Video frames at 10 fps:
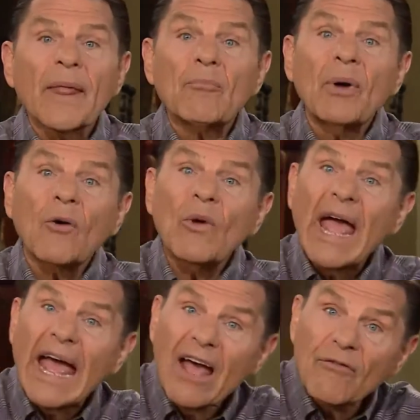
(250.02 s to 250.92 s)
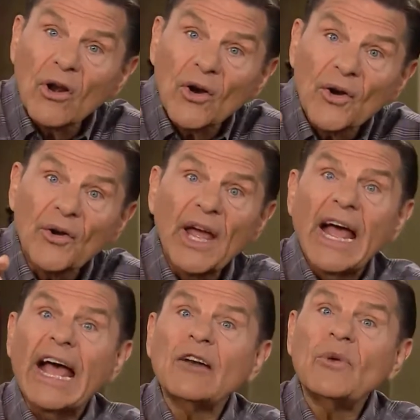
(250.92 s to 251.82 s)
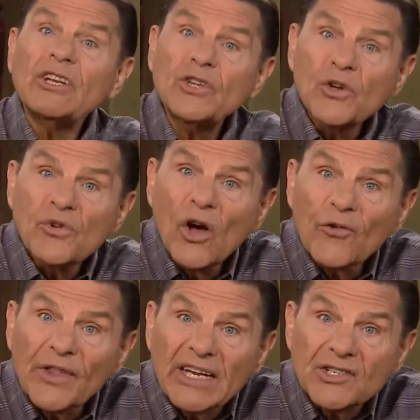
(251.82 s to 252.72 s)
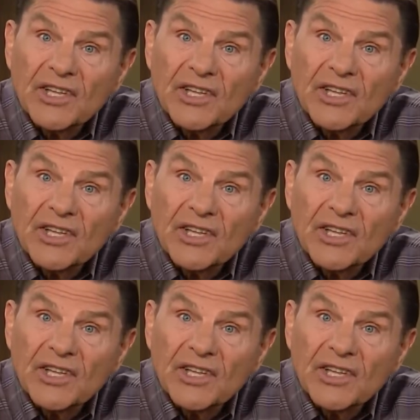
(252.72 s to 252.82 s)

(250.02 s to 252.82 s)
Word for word: But we have learned, and we do know these